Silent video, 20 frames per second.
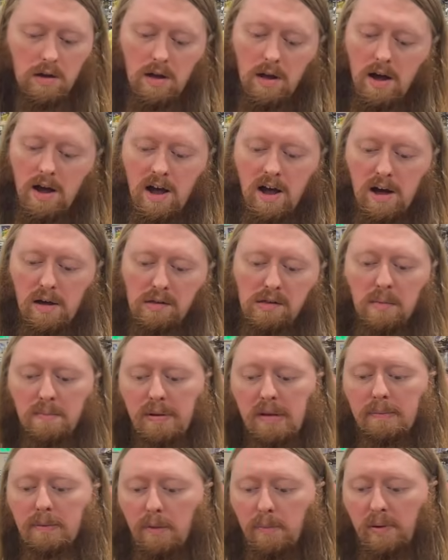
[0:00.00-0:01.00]
Uh, some
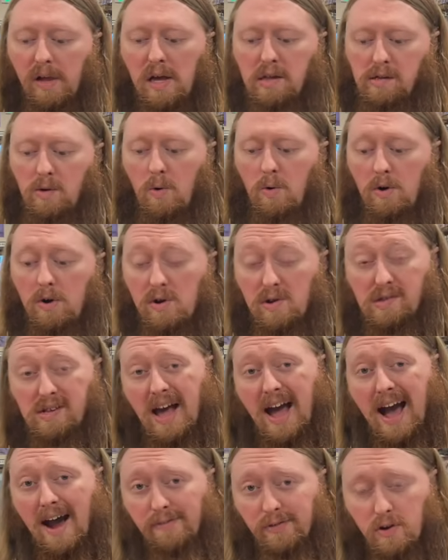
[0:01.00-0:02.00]
people placed orders
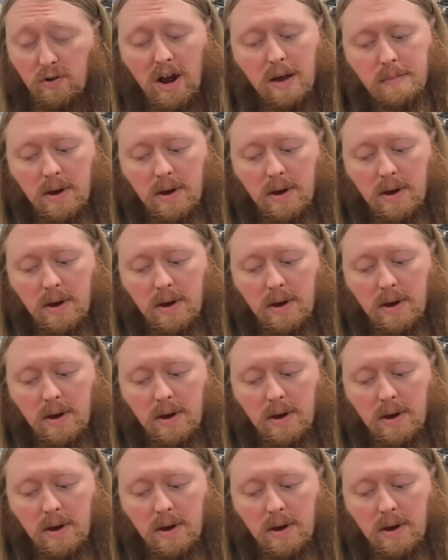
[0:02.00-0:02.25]
after I